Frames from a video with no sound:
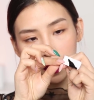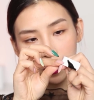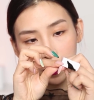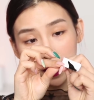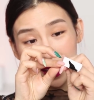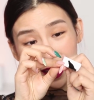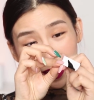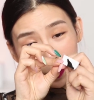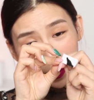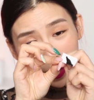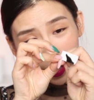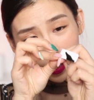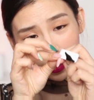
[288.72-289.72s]
the pink
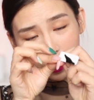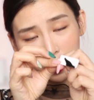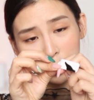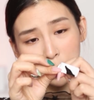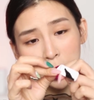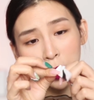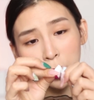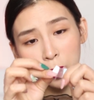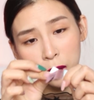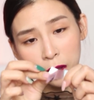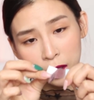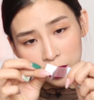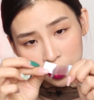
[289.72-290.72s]
bit. Ugh, we know
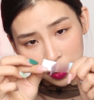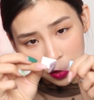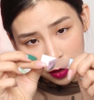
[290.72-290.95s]
this.